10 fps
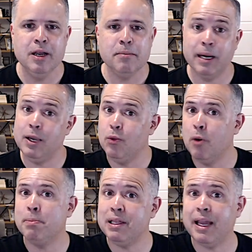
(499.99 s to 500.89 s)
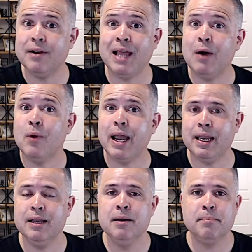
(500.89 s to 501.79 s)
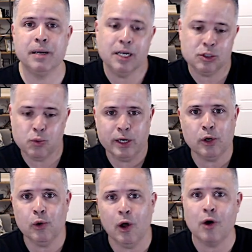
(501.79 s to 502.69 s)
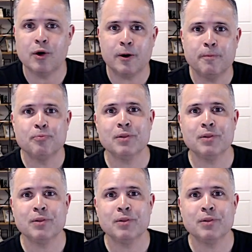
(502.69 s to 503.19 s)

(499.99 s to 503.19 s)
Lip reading: But he won't be there that way because we're no longer